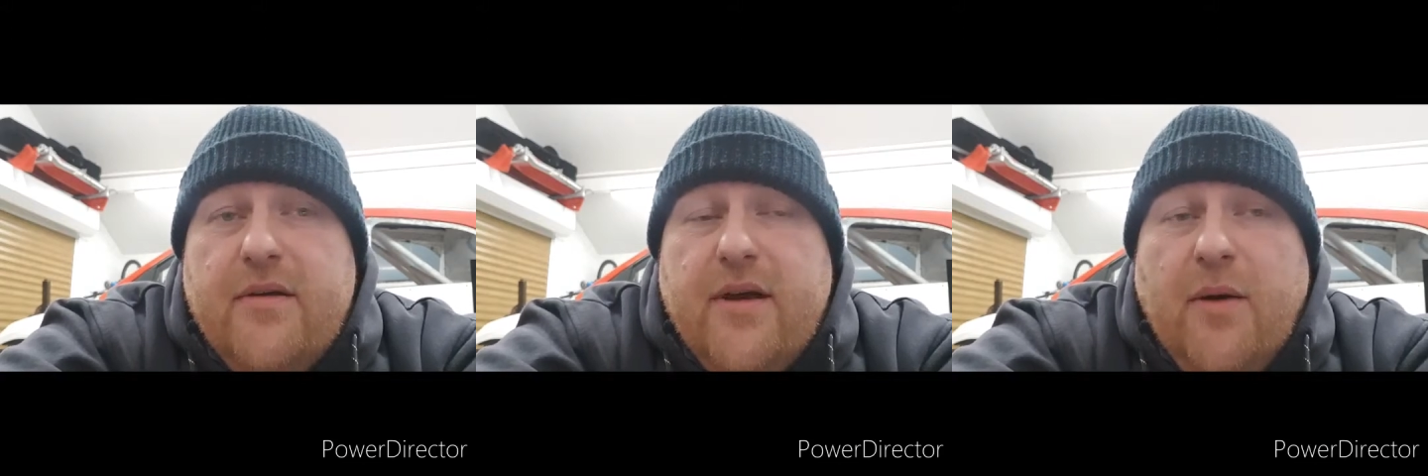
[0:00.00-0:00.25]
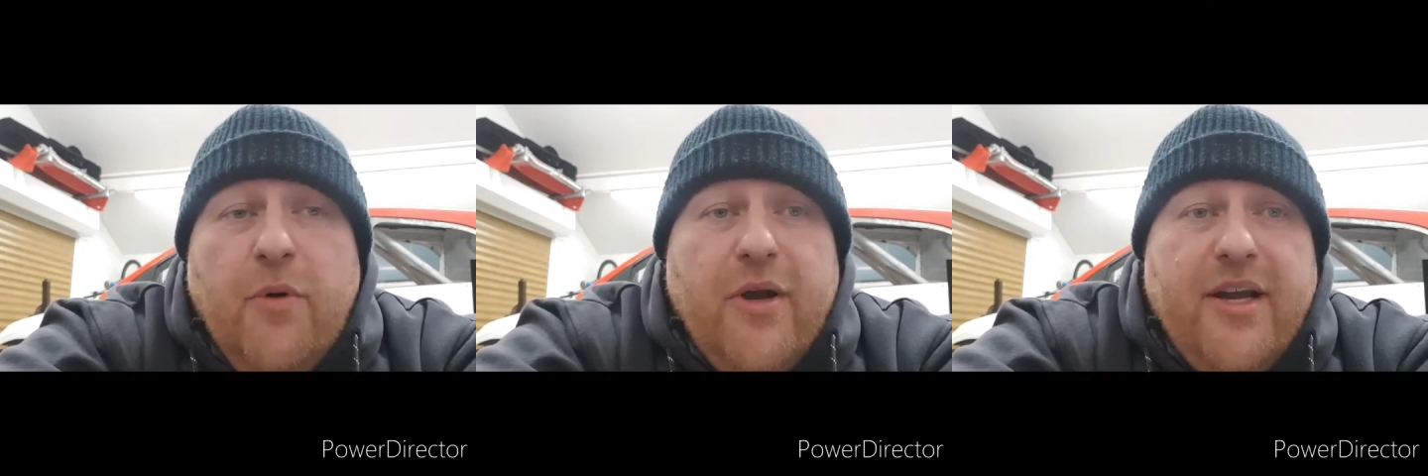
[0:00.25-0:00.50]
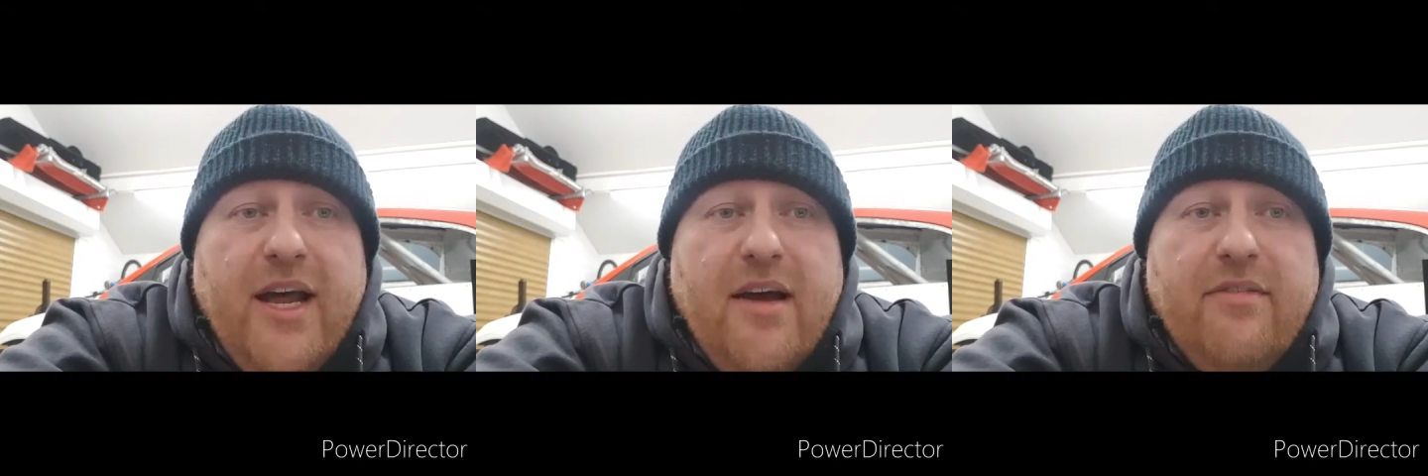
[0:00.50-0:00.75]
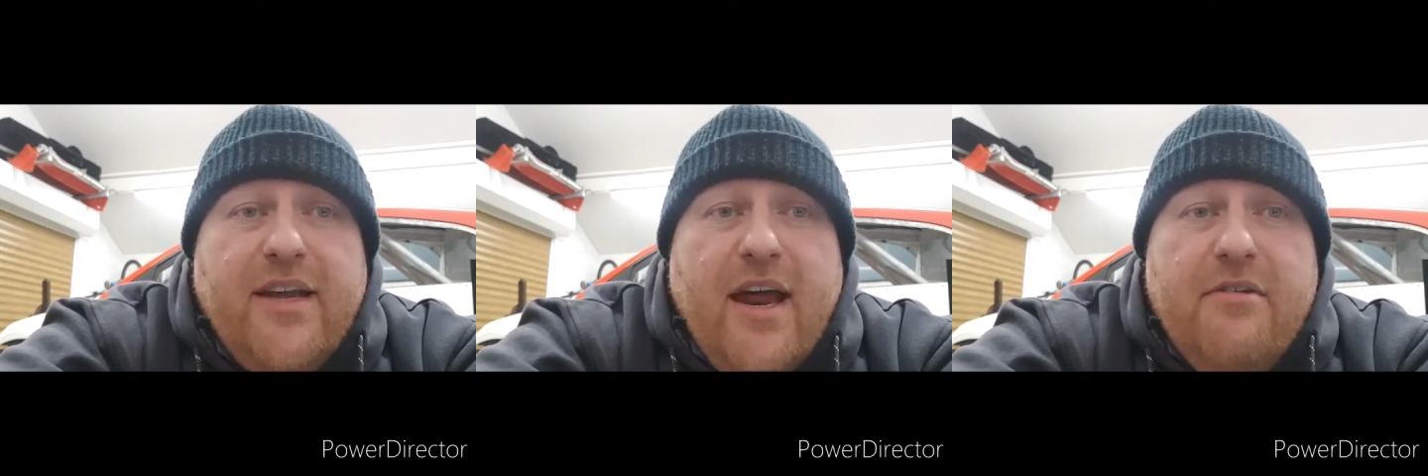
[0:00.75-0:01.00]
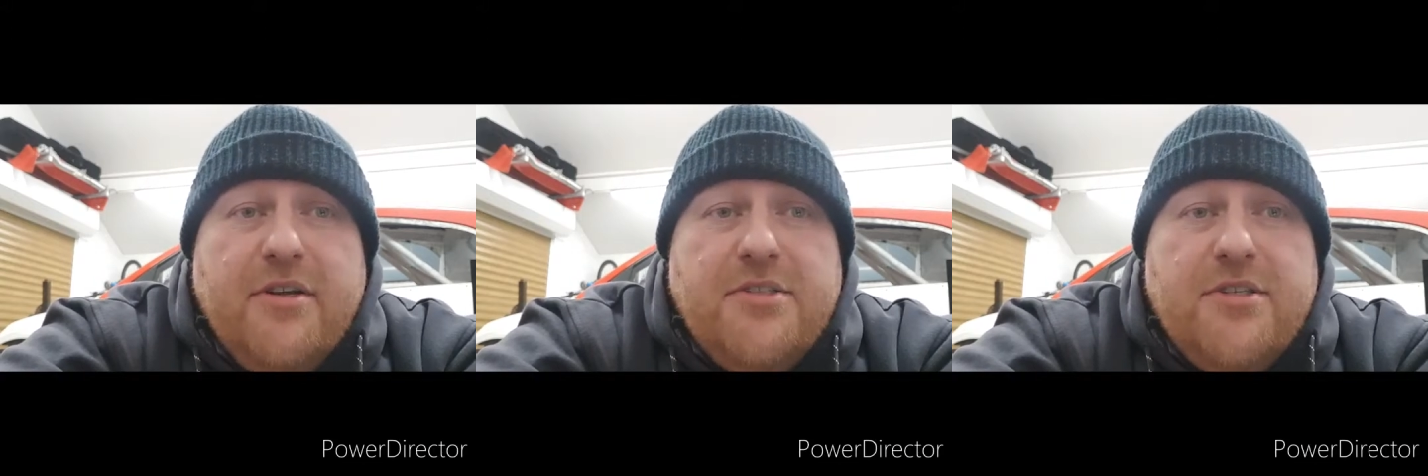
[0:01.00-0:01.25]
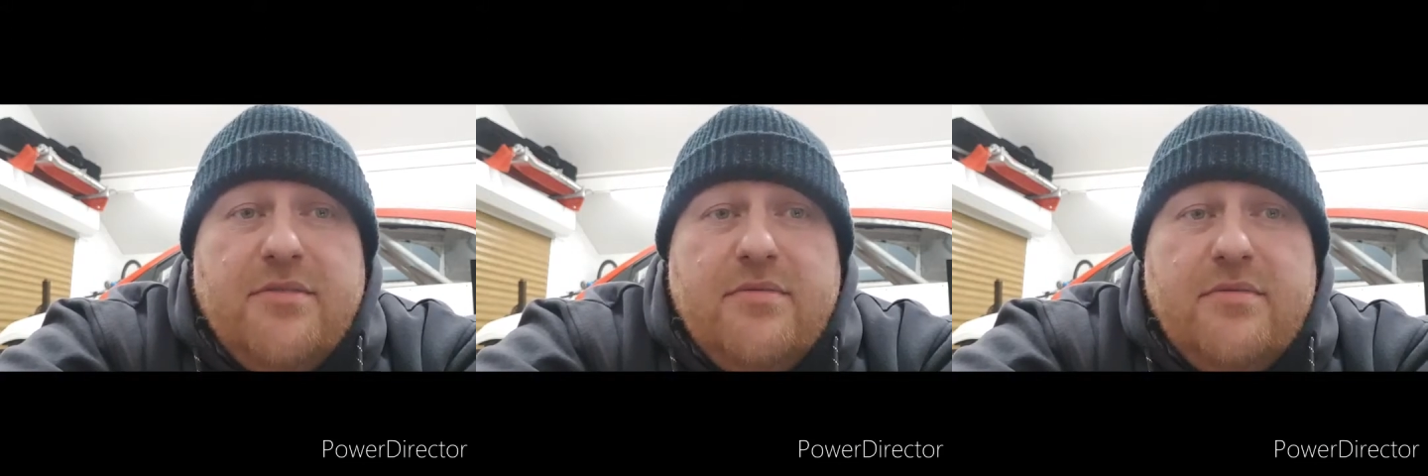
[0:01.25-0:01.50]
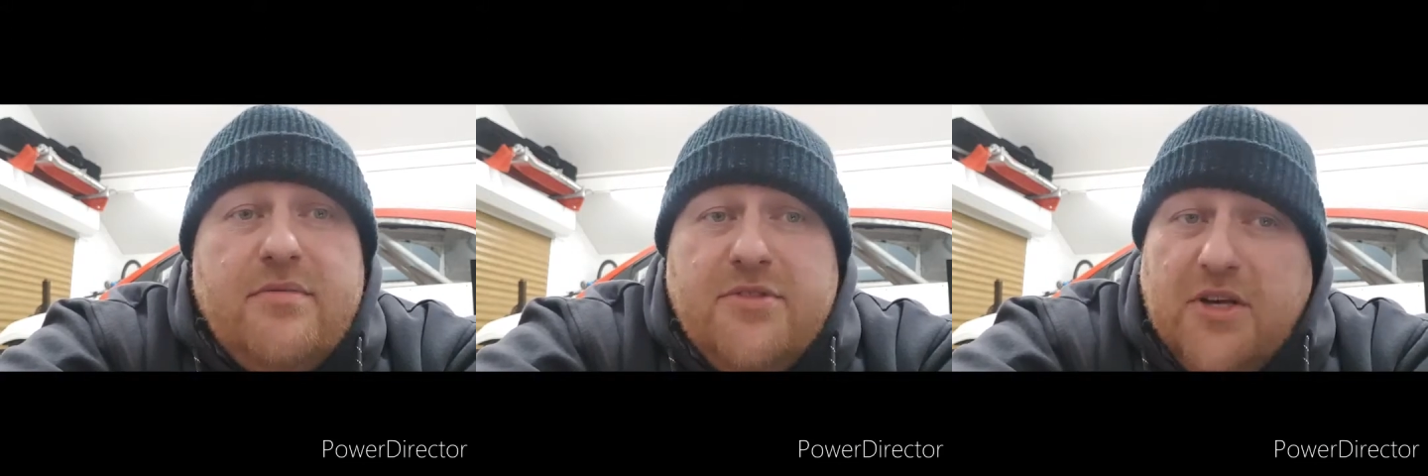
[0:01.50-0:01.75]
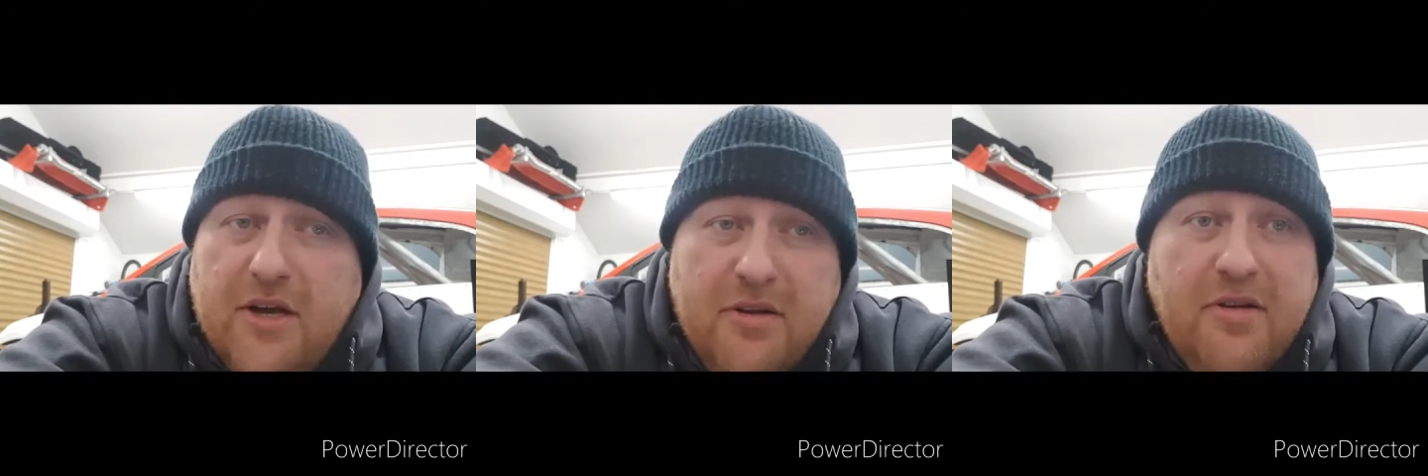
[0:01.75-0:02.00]
I'm working out of a garage,
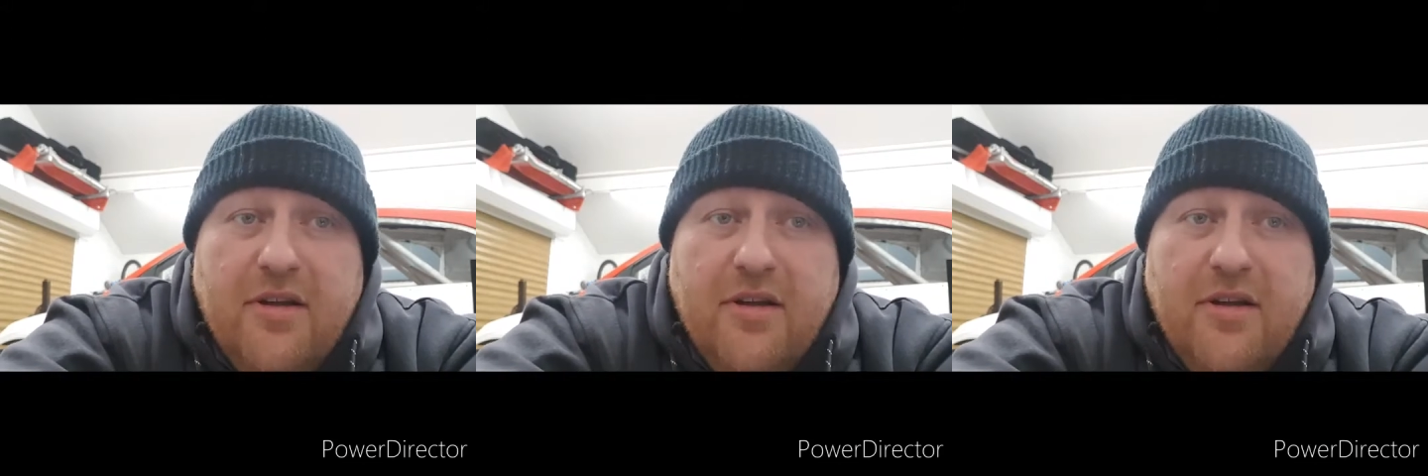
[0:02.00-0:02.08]
so